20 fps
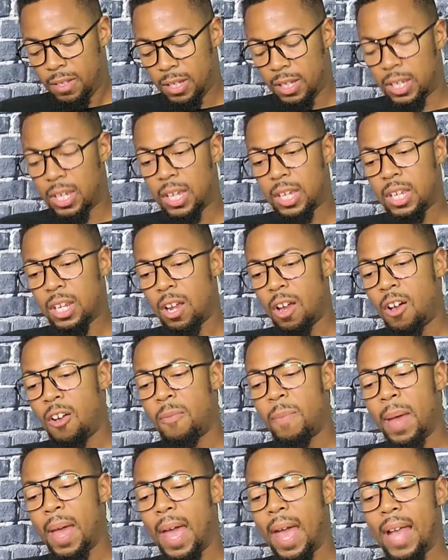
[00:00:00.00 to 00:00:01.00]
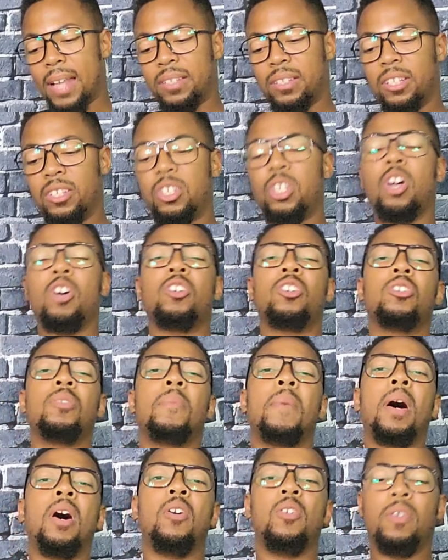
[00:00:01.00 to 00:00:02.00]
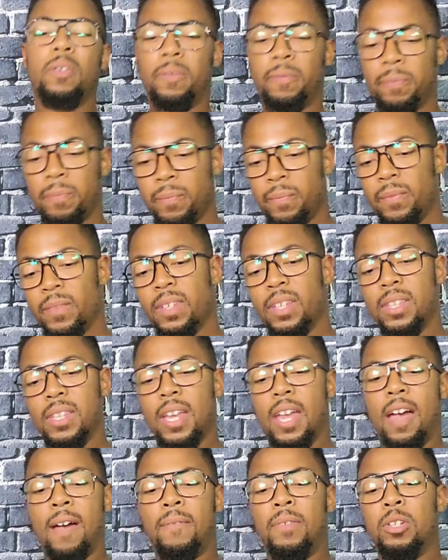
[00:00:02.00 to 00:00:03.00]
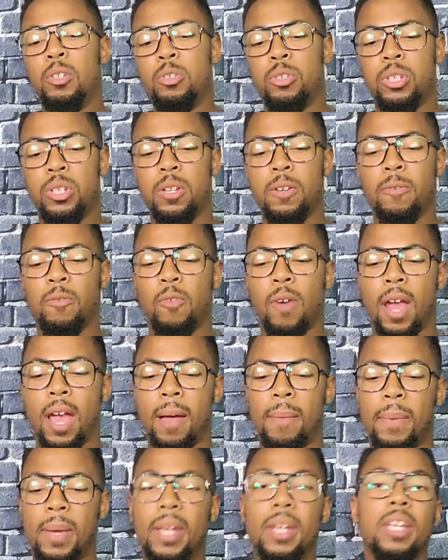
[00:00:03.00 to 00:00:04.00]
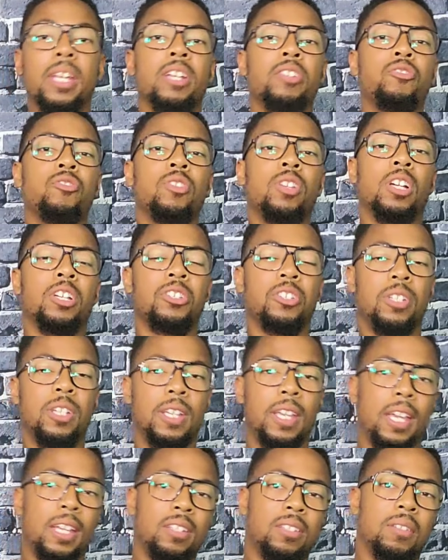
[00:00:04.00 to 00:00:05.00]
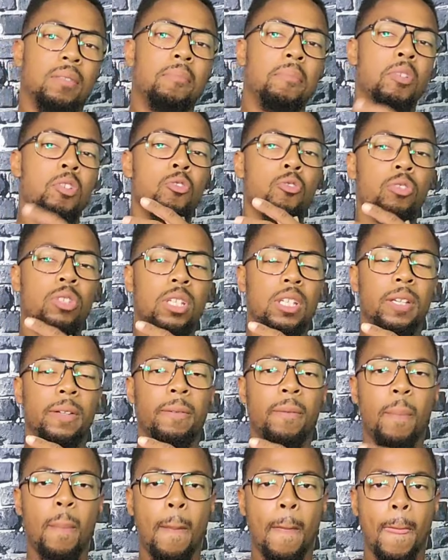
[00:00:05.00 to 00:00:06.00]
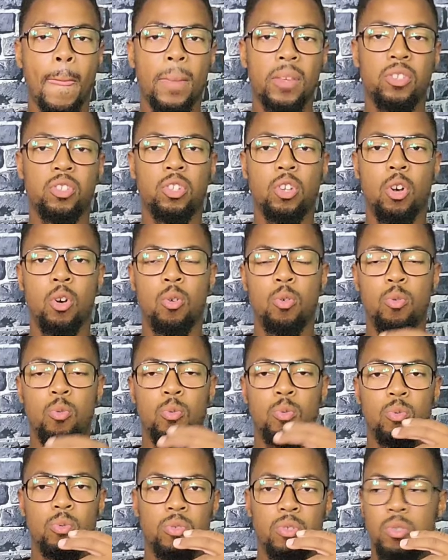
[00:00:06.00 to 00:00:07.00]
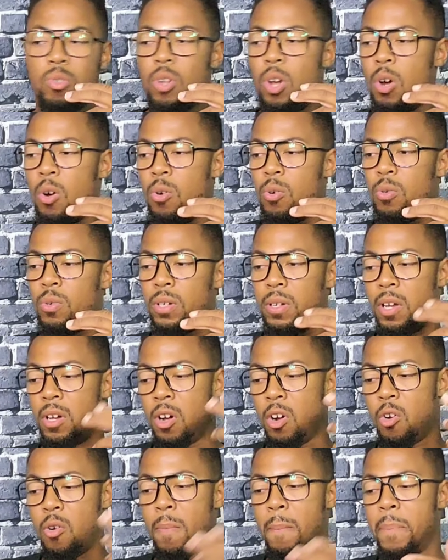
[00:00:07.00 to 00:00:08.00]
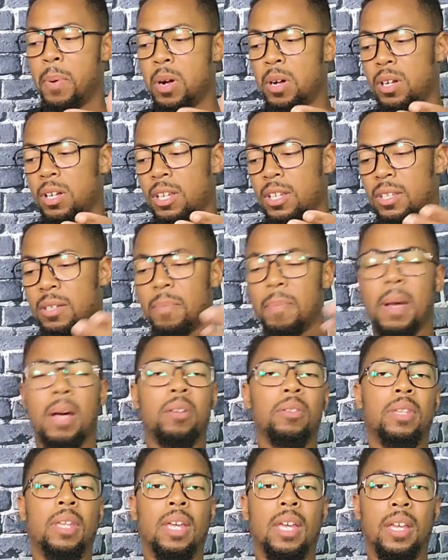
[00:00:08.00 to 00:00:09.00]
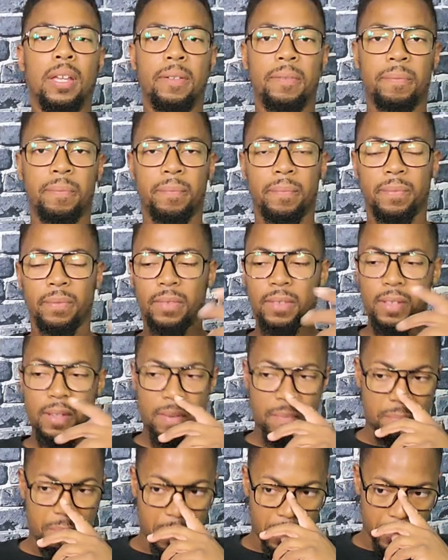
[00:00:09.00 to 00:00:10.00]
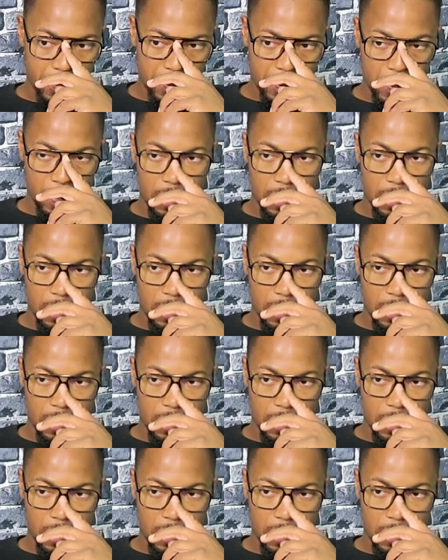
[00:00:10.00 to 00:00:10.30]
kick it off by actually talking about the evolution of rap and the introduction of gangster music. So, the whole book is about that. But